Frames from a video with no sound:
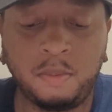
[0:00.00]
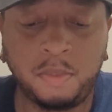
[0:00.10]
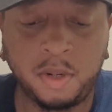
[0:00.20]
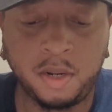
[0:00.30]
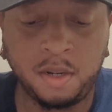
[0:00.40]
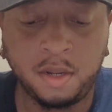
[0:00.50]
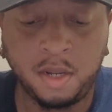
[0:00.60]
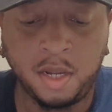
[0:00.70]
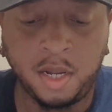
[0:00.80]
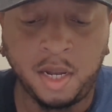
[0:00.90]
But
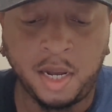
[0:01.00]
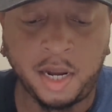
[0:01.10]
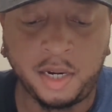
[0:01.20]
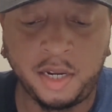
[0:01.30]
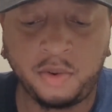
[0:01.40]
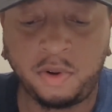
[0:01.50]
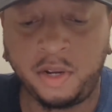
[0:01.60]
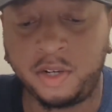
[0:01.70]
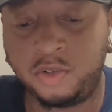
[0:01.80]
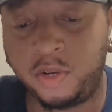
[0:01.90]
I did want
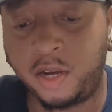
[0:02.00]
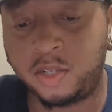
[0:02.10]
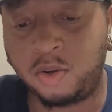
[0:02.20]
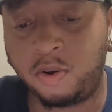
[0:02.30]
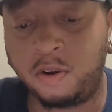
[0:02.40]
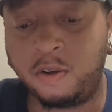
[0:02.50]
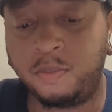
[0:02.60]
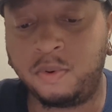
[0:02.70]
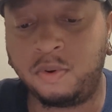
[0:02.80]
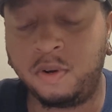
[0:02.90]
to get you guys caught
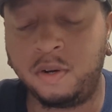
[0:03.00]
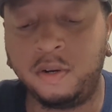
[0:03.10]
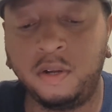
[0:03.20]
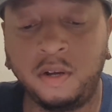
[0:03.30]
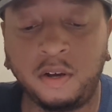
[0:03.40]
up on